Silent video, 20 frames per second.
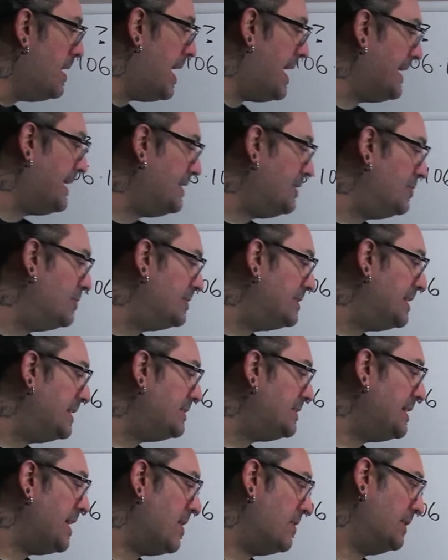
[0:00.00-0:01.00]
I could use
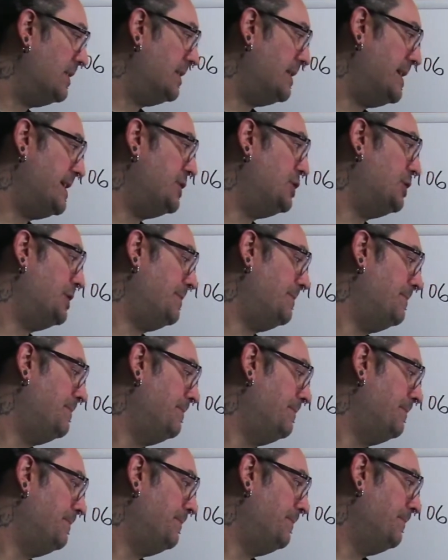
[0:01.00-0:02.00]
this calculation.
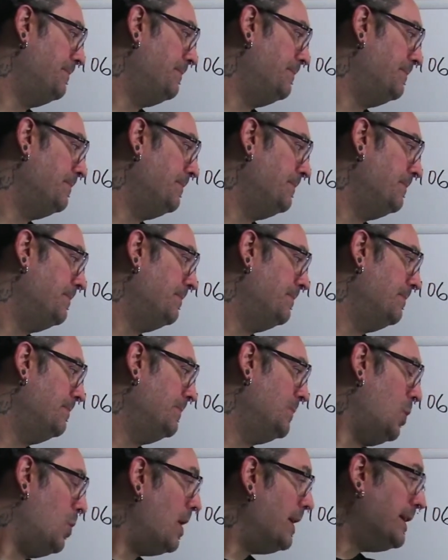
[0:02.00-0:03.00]

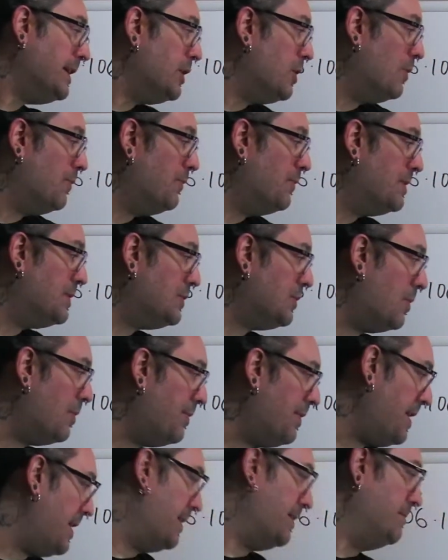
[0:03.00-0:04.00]
Or I could go through this whole
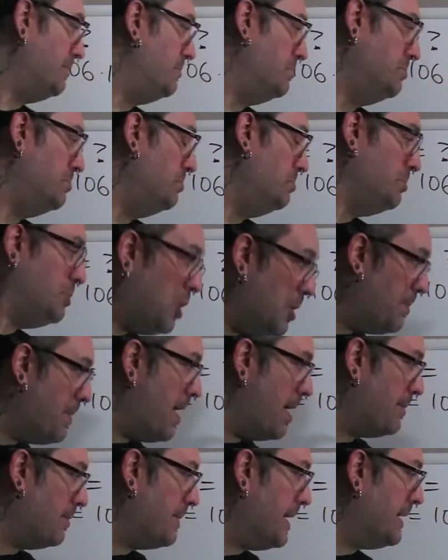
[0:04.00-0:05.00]
thing. No
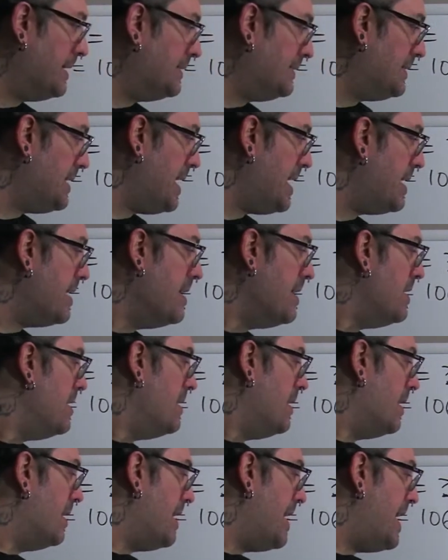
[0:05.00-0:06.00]
problem. I could say
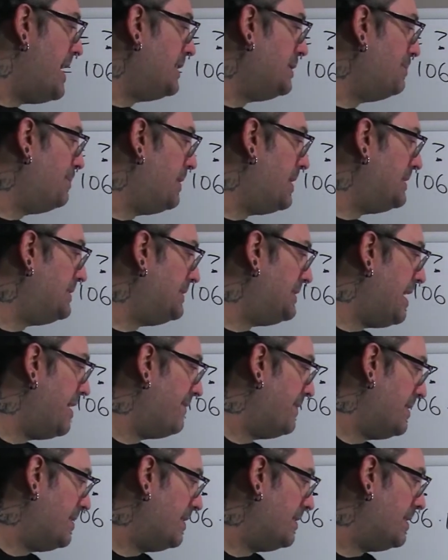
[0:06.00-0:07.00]
x plus
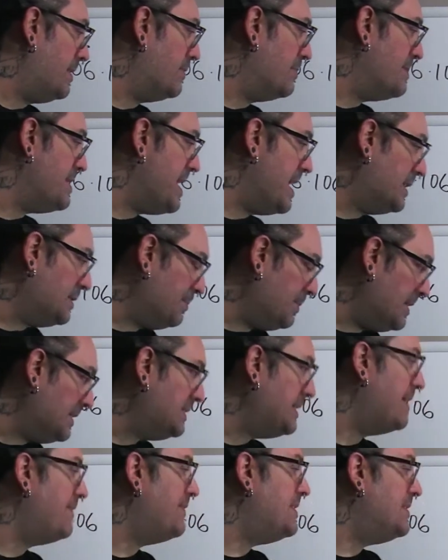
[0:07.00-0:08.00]
7, and then it would be x plus
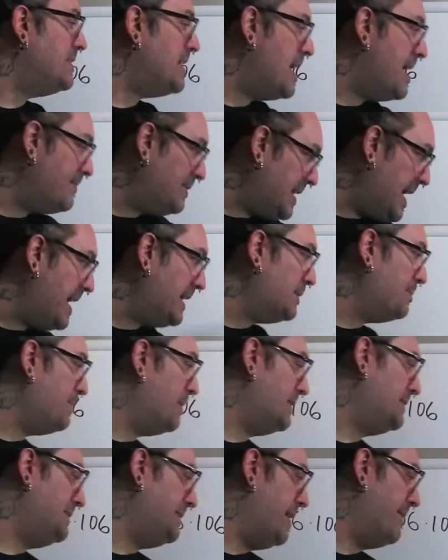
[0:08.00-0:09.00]
7 times x
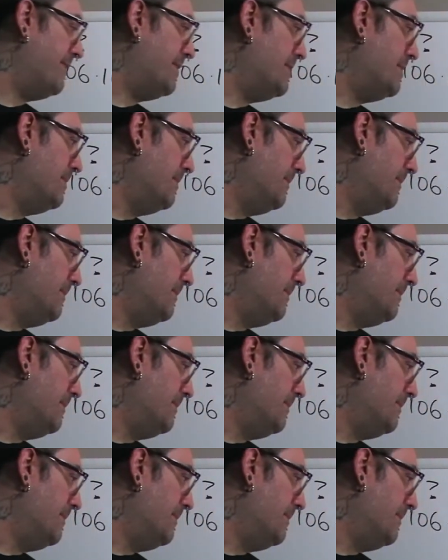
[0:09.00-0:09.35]
plus 7.